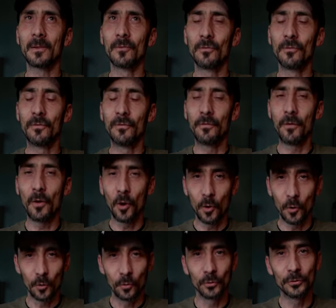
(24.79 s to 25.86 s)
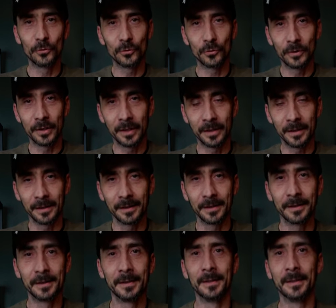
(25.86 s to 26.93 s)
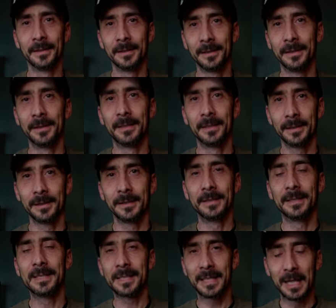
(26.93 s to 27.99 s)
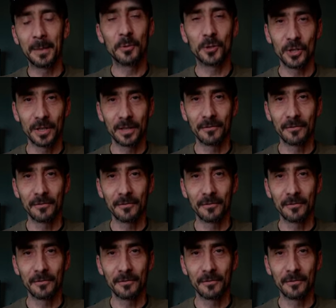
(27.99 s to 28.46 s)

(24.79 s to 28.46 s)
fall to the description